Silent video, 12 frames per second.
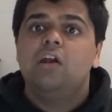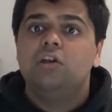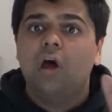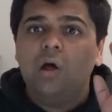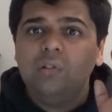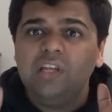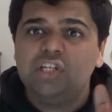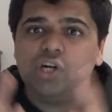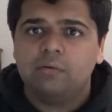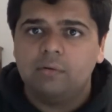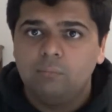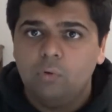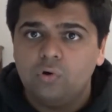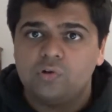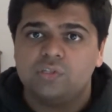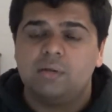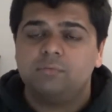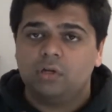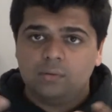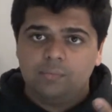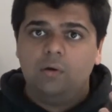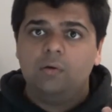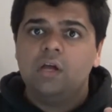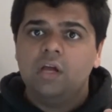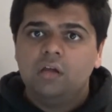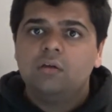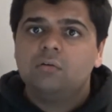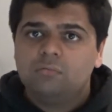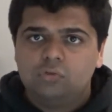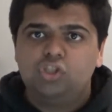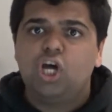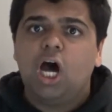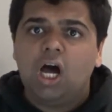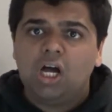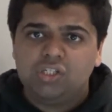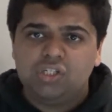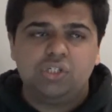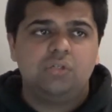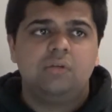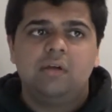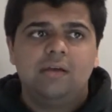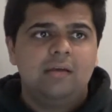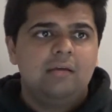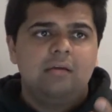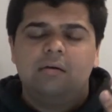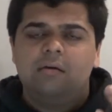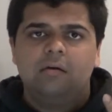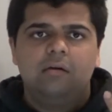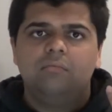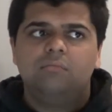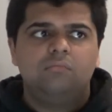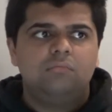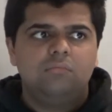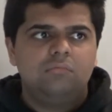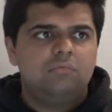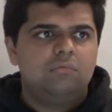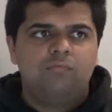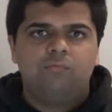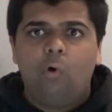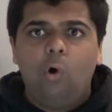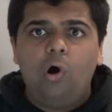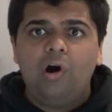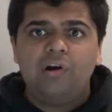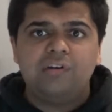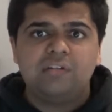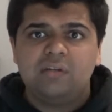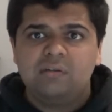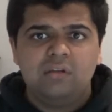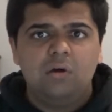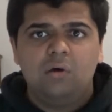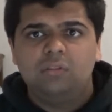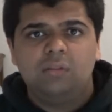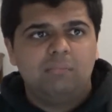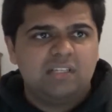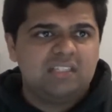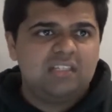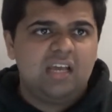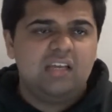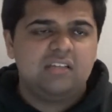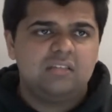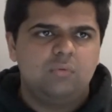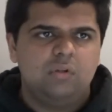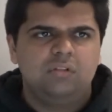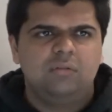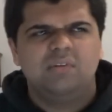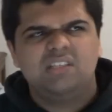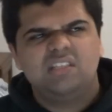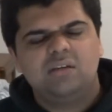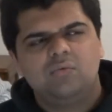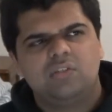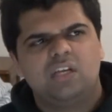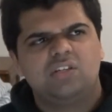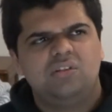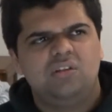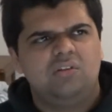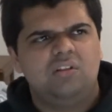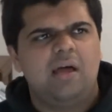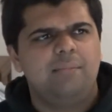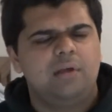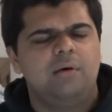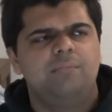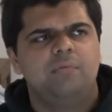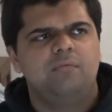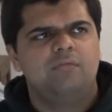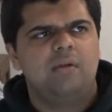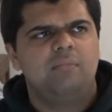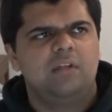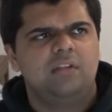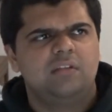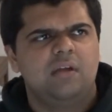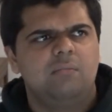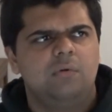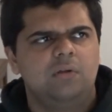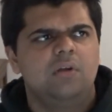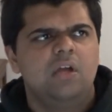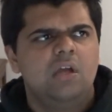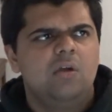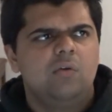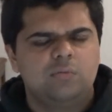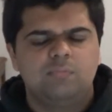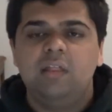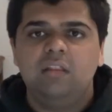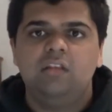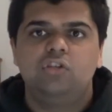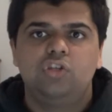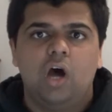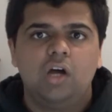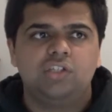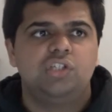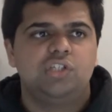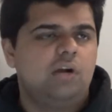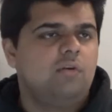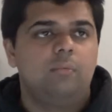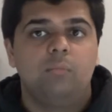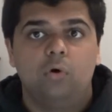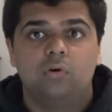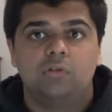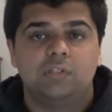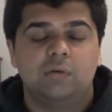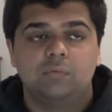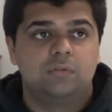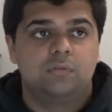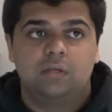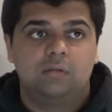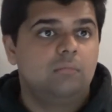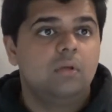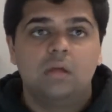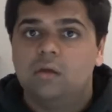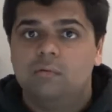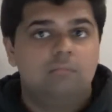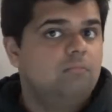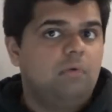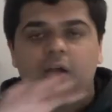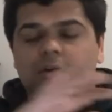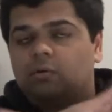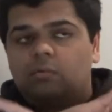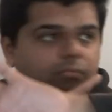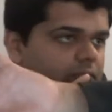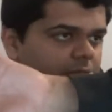Not only General Motors, I'm talking about Dodge, Ford, you know, the Mustangs. Well, the Mustang was actually climbing up in fame that time, but it was mainly Dodge and General Motors that was like, I don't know,